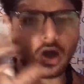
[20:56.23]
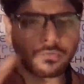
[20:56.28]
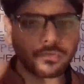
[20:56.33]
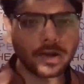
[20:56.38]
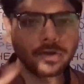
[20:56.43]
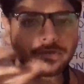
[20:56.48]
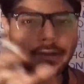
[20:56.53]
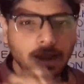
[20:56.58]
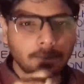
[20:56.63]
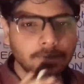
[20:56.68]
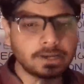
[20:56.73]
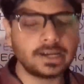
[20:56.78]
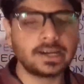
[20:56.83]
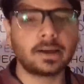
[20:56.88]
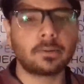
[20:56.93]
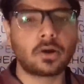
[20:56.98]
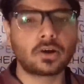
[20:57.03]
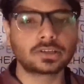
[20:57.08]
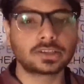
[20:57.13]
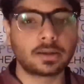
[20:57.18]
Often we have did
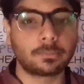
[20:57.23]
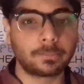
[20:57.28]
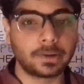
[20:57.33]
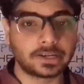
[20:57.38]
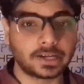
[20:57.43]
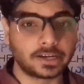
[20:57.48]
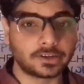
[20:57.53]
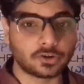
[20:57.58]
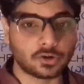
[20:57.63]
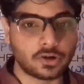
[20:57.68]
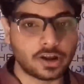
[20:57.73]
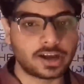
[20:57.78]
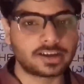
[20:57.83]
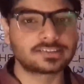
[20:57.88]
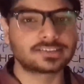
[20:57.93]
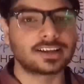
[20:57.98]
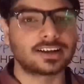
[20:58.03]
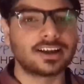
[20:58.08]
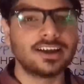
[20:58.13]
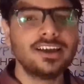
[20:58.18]
about the bit
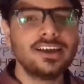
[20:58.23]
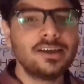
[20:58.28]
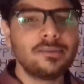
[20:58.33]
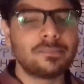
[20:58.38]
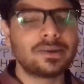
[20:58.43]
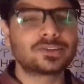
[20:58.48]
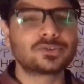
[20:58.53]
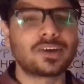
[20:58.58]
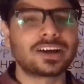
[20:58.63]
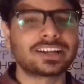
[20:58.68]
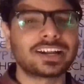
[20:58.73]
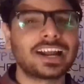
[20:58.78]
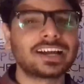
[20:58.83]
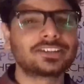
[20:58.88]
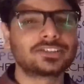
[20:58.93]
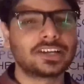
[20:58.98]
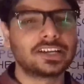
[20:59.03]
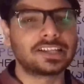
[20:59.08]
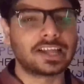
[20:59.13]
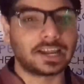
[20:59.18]
introduction, means what are
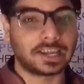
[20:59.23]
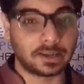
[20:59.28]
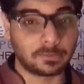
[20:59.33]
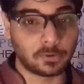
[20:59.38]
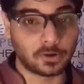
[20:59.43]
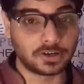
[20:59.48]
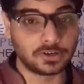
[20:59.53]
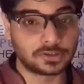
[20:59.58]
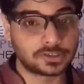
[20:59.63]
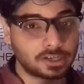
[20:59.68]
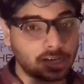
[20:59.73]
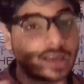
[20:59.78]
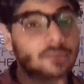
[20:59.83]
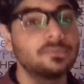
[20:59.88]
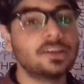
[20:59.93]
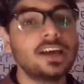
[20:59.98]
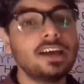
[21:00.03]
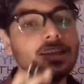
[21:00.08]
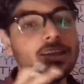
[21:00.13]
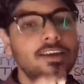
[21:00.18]
actually the evolution
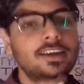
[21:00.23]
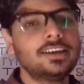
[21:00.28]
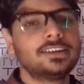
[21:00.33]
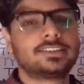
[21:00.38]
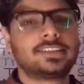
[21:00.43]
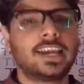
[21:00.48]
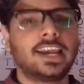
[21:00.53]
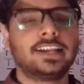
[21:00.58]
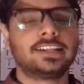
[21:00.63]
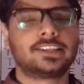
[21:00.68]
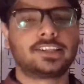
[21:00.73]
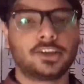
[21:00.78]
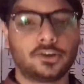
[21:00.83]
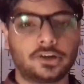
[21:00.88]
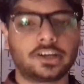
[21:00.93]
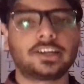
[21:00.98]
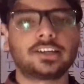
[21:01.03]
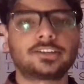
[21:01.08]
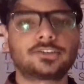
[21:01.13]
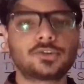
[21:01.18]
of the cell
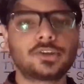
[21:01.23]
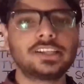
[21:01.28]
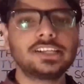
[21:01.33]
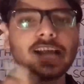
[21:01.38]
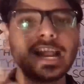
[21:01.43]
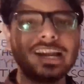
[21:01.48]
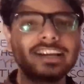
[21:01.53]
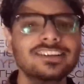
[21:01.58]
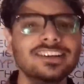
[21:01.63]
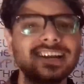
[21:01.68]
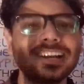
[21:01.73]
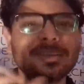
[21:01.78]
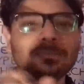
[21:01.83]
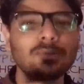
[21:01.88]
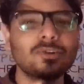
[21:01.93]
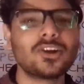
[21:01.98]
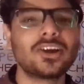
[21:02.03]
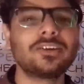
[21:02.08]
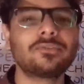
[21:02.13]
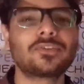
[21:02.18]
theory. So these are literally
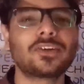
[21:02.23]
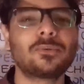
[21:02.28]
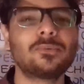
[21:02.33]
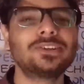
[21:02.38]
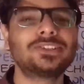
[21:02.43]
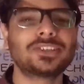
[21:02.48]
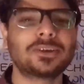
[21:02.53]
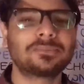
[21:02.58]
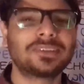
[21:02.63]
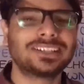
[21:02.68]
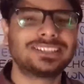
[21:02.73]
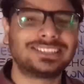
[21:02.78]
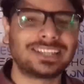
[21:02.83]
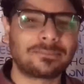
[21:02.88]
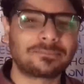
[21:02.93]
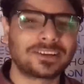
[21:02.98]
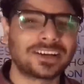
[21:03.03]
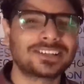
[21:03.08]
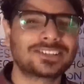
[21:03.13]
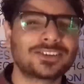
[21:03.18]
belonging from which of the
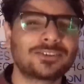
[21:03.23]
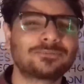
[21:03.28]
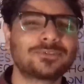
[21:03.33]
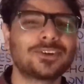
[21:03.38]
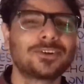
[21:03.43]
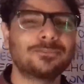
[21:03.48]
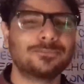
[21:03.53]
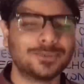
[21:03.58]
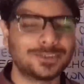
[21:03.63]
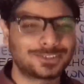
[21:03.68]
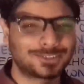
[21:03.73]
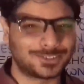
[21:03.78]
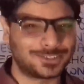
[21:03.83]
chapters of your